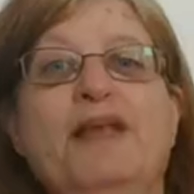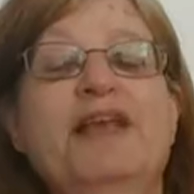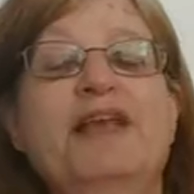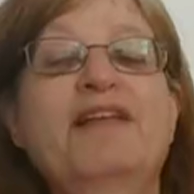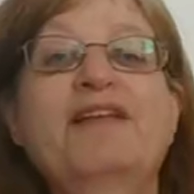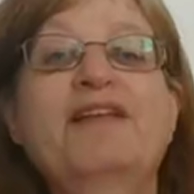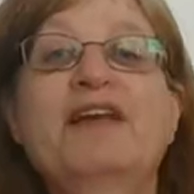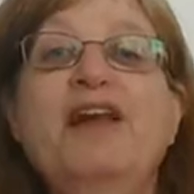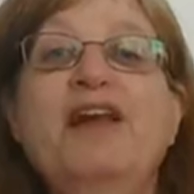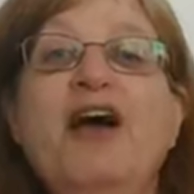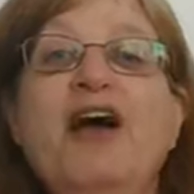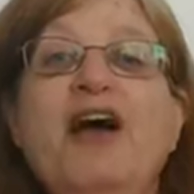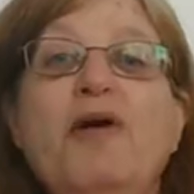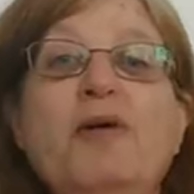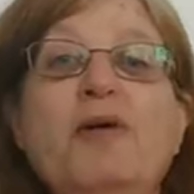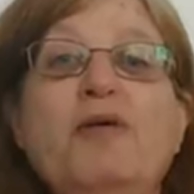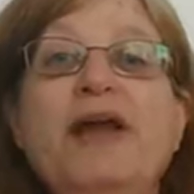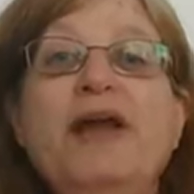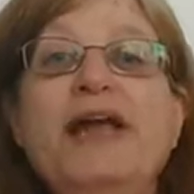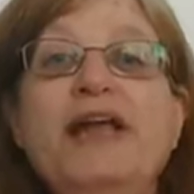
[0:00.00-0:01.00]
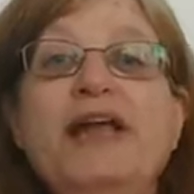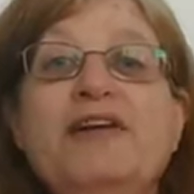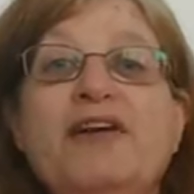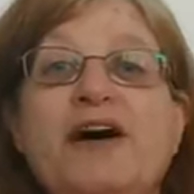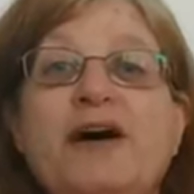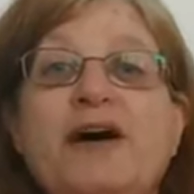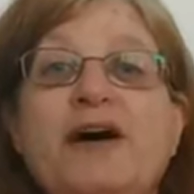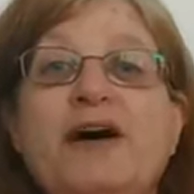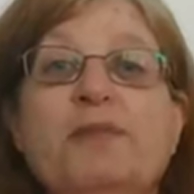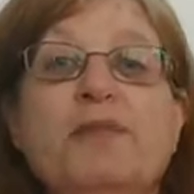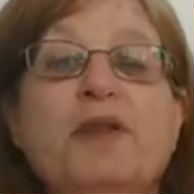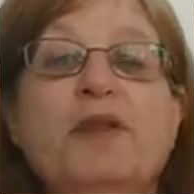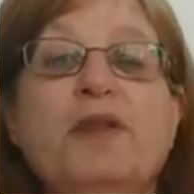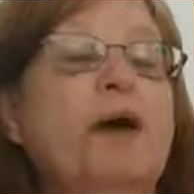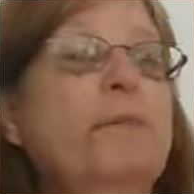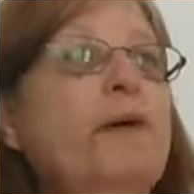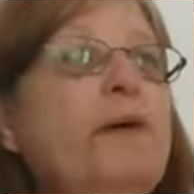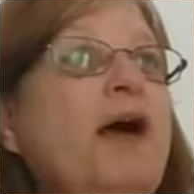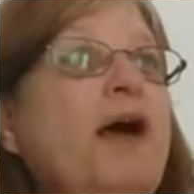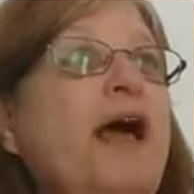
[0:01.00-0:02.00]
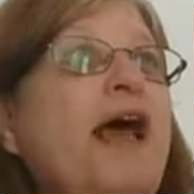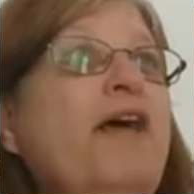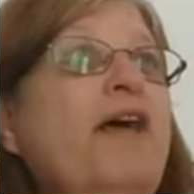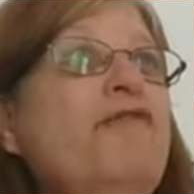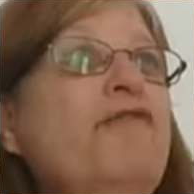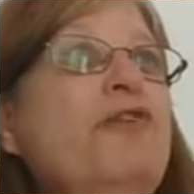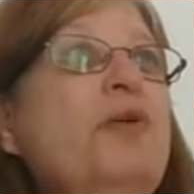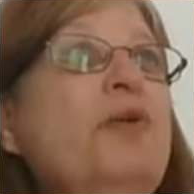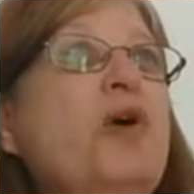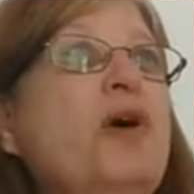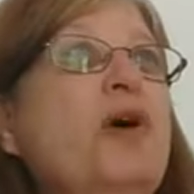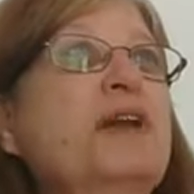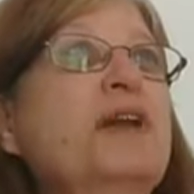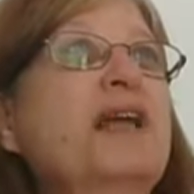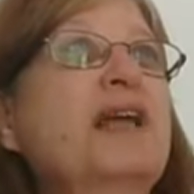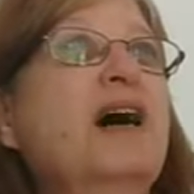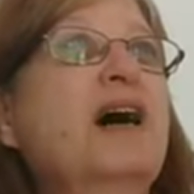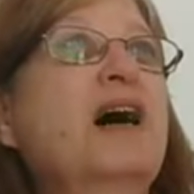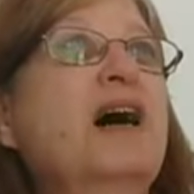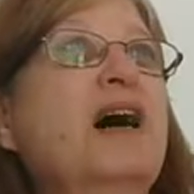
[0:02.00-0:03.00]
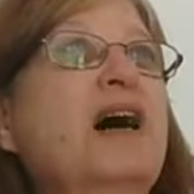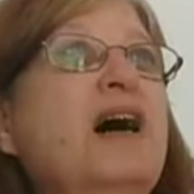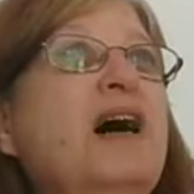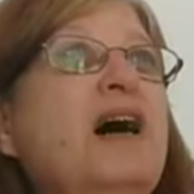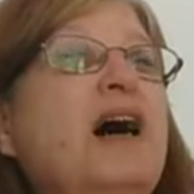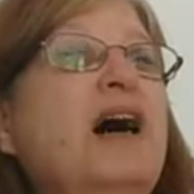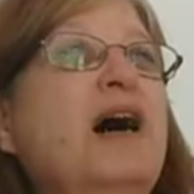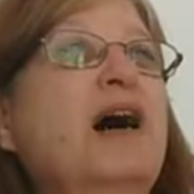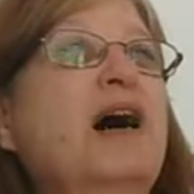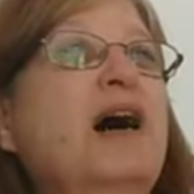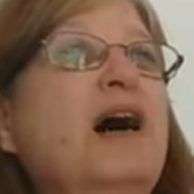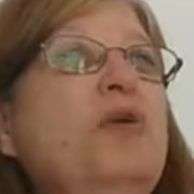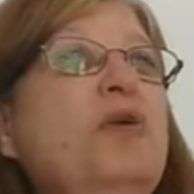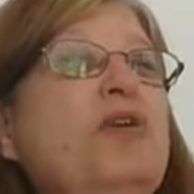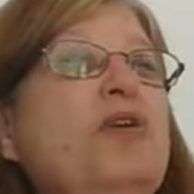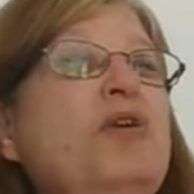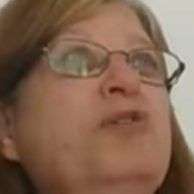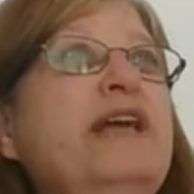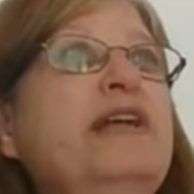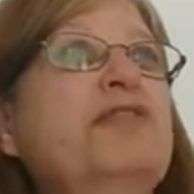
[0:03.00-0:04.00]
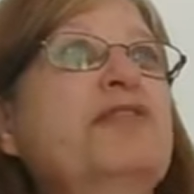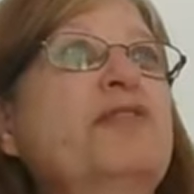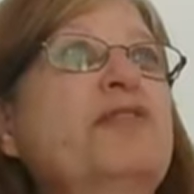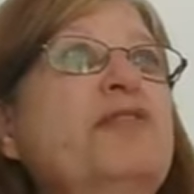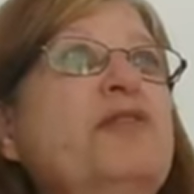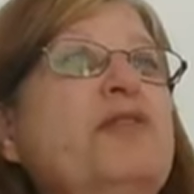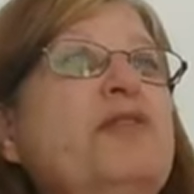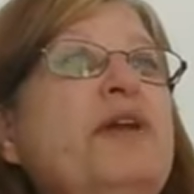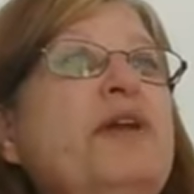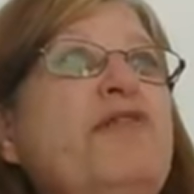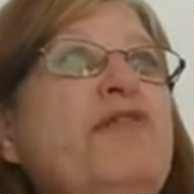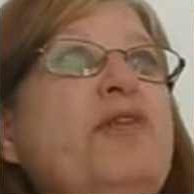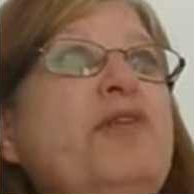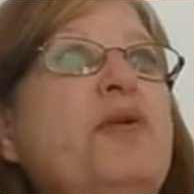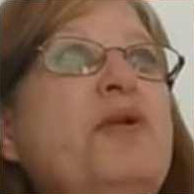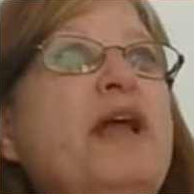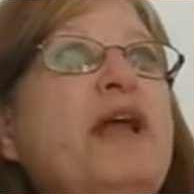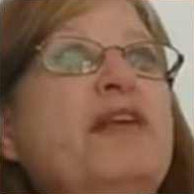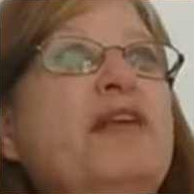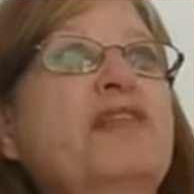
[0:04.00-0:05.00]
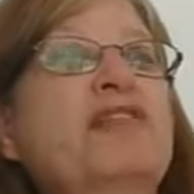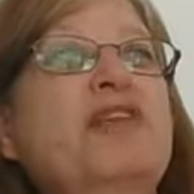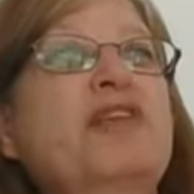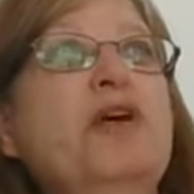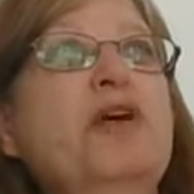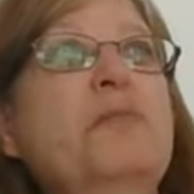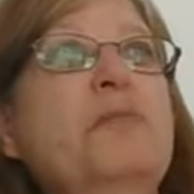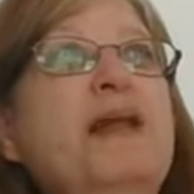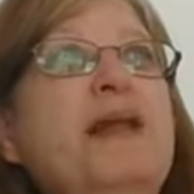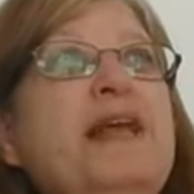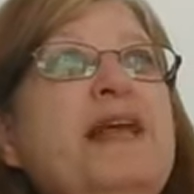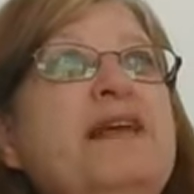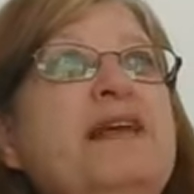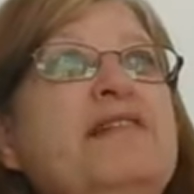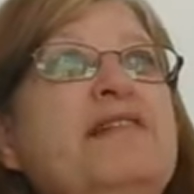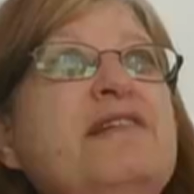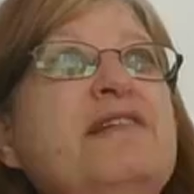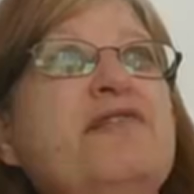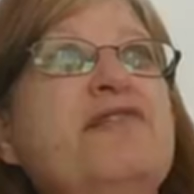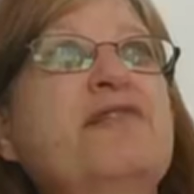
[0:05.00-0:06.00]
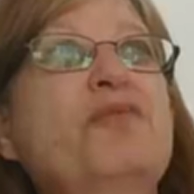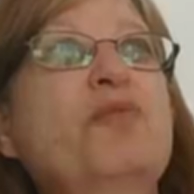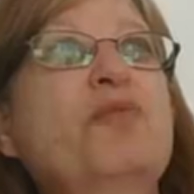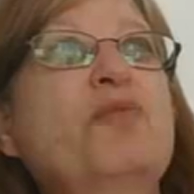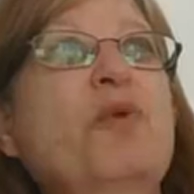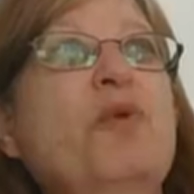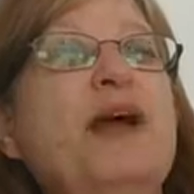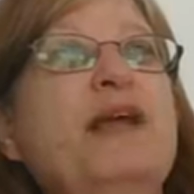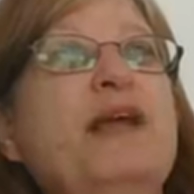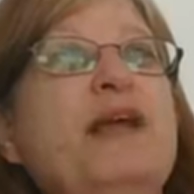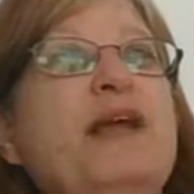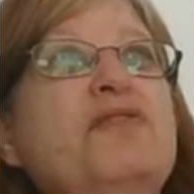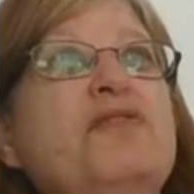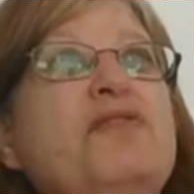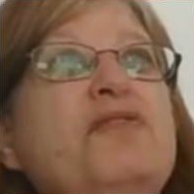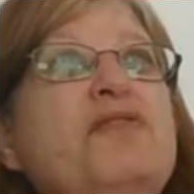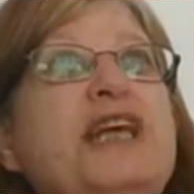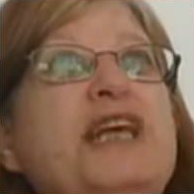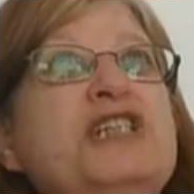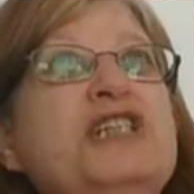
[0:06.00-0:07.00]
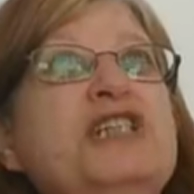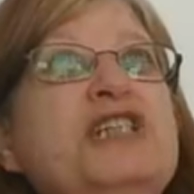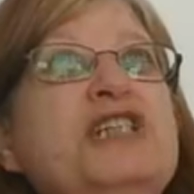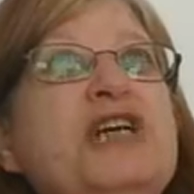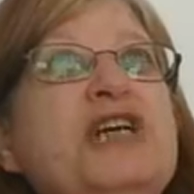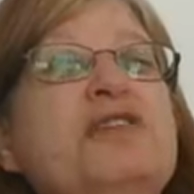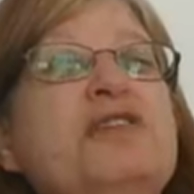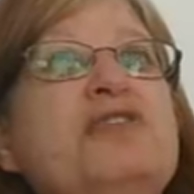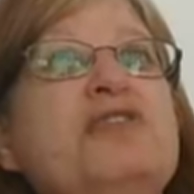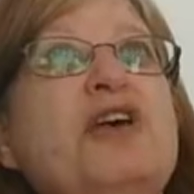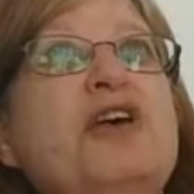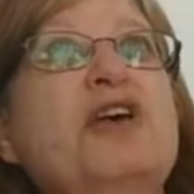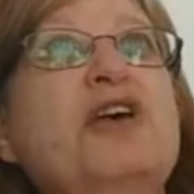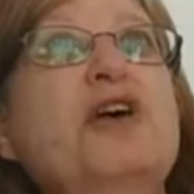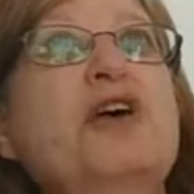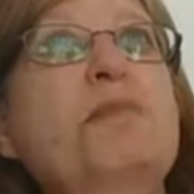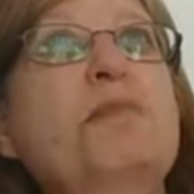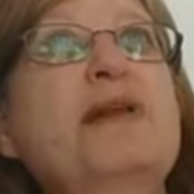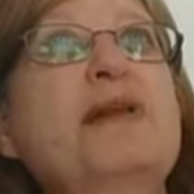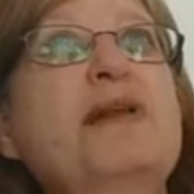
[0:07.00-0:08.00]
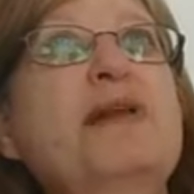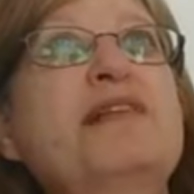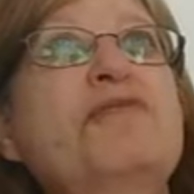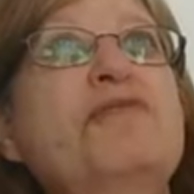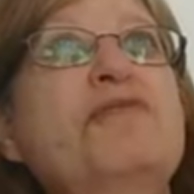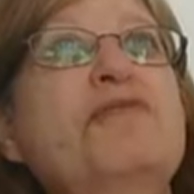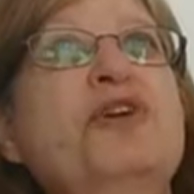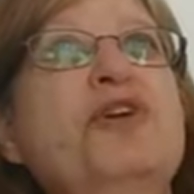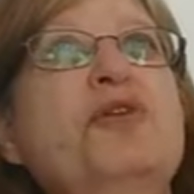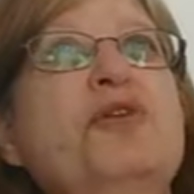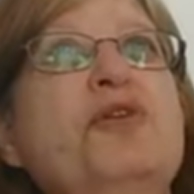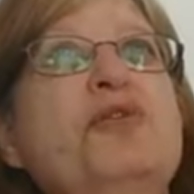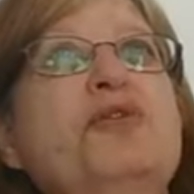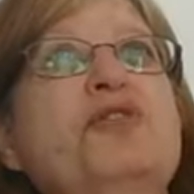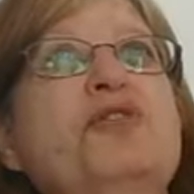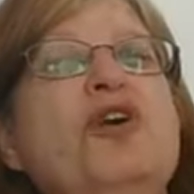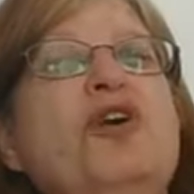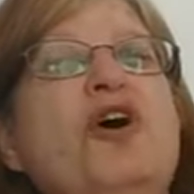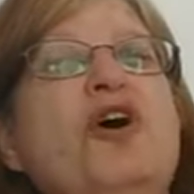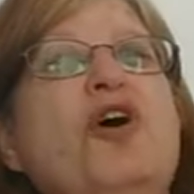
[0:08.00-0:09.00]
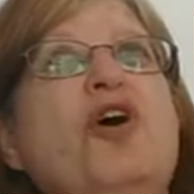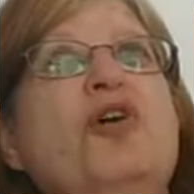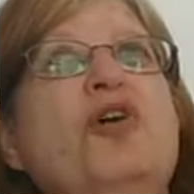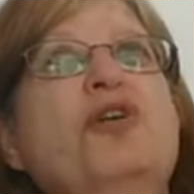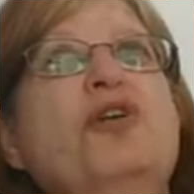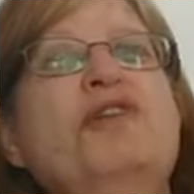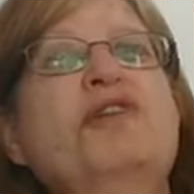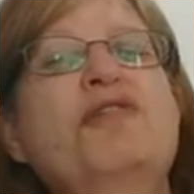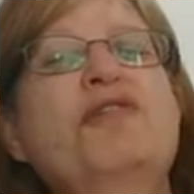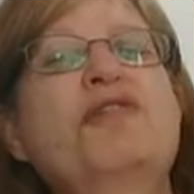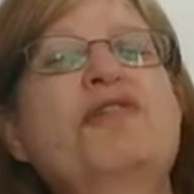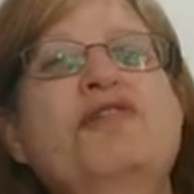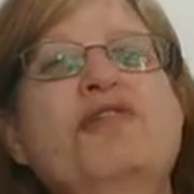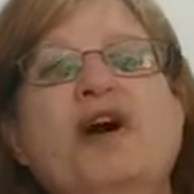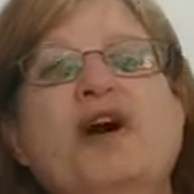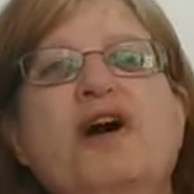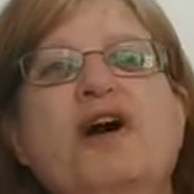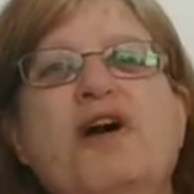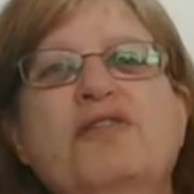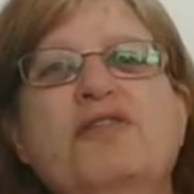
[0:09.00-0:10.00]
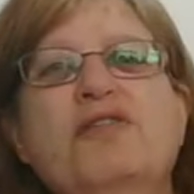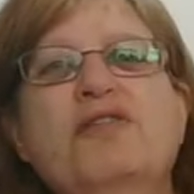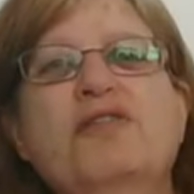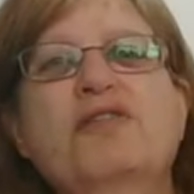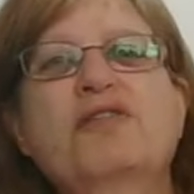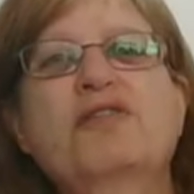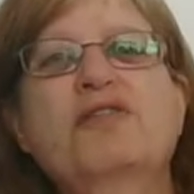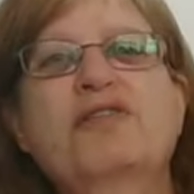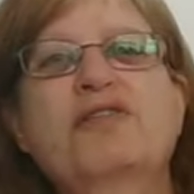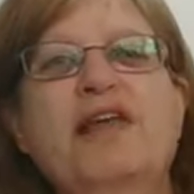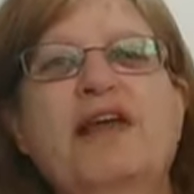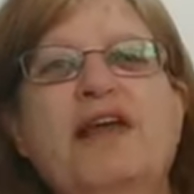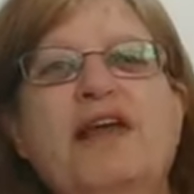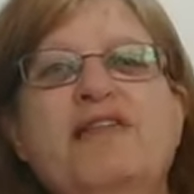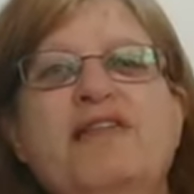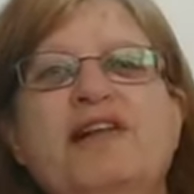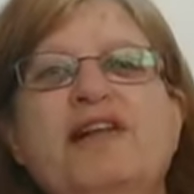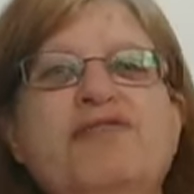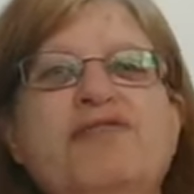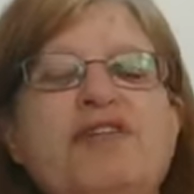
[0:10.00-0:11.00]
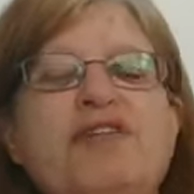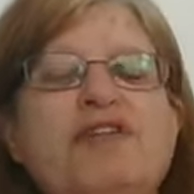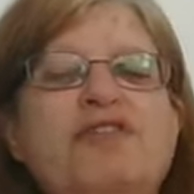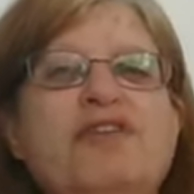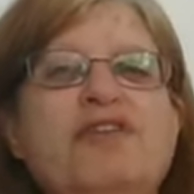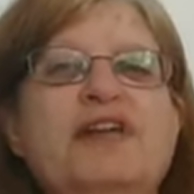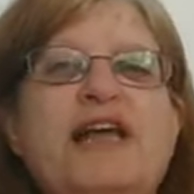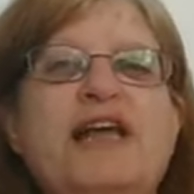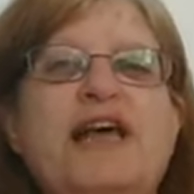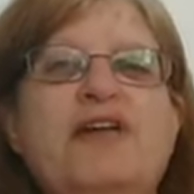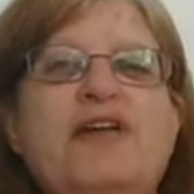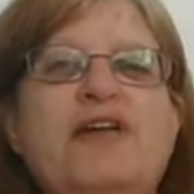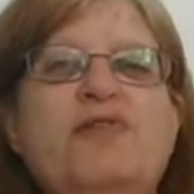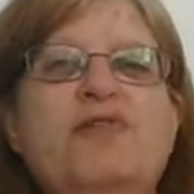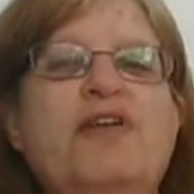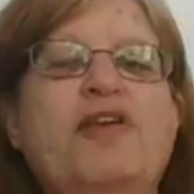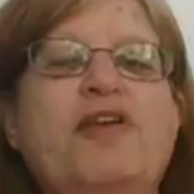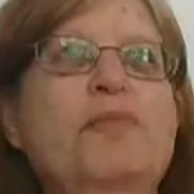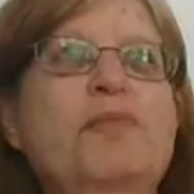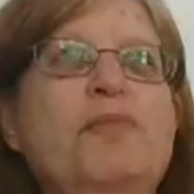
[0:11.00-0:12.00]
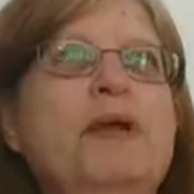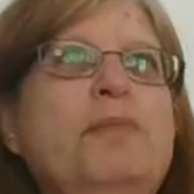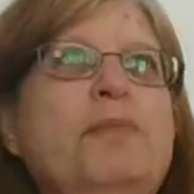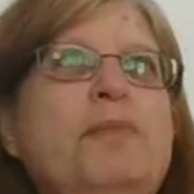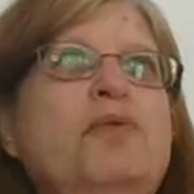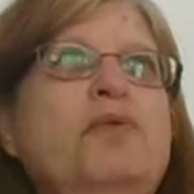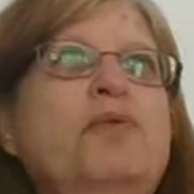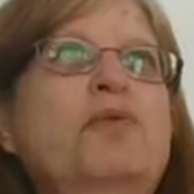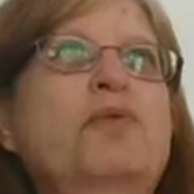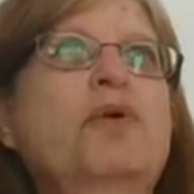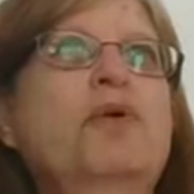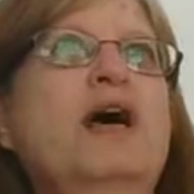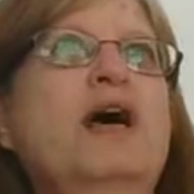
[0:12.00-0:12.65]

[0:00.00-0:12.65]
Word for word: yes, I know I'm a reader, but everyone um, who is a reader and everyone has so many different ways of teaching and so many different views on the different cards that are there. It's lovely to connect with other people